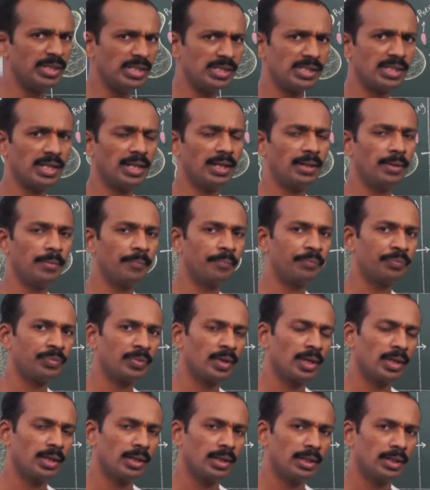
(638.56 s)
means
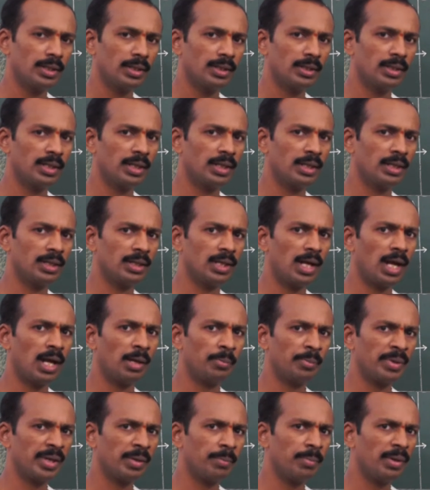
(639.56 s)
the
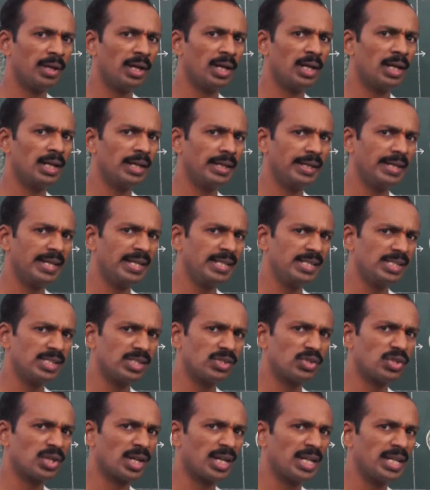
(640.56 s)
amoeba
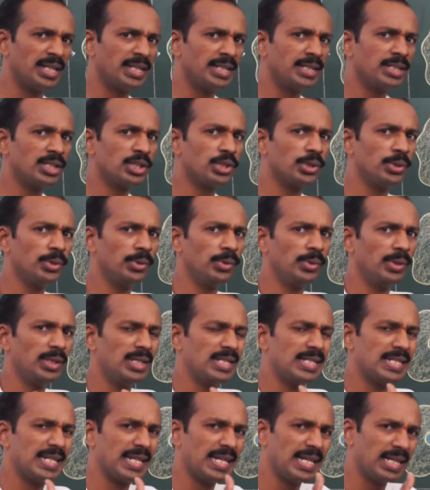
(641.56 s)
is trying
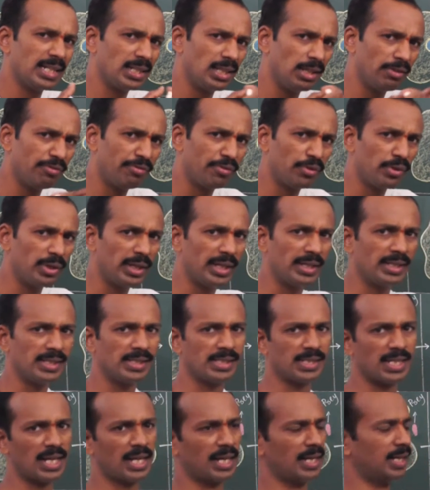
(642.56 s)
to take the food
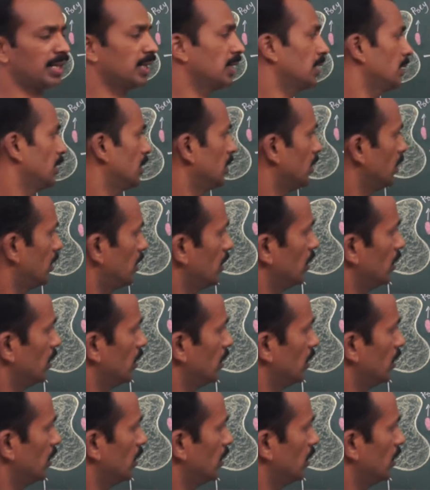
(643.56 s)
inside.